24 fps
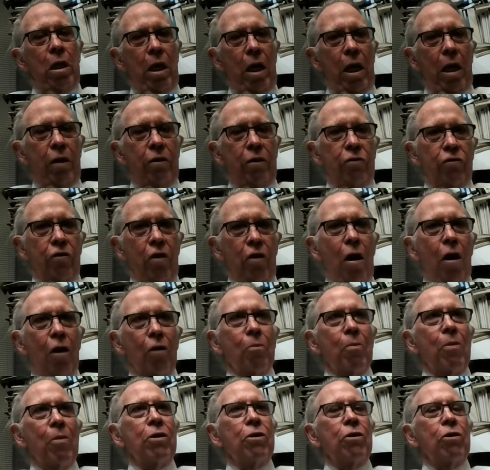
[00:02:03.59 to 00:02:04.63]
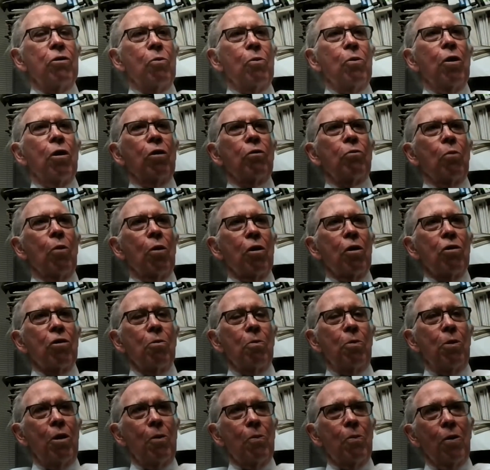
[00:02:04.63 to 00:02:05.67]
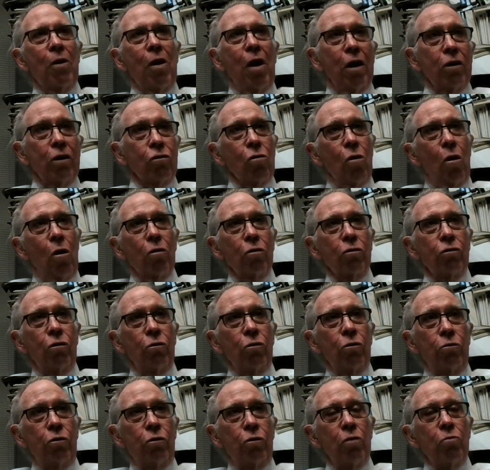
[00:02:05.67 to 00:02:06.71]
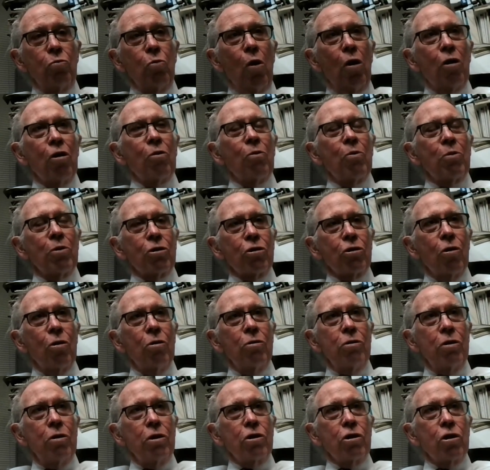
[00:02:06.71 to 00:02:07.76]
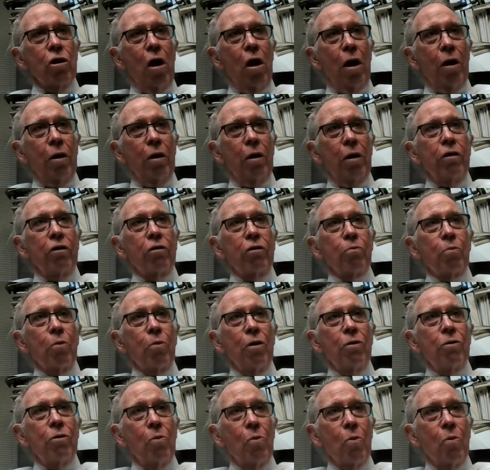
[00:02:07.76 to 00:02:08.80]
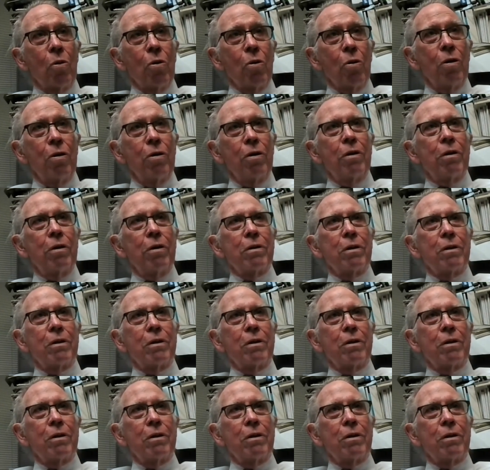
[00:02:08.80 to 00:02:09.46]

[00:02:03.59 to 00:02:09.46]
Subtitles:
And Zhang Minyuan, one of the people I talked to, did want to return to China and spread the word.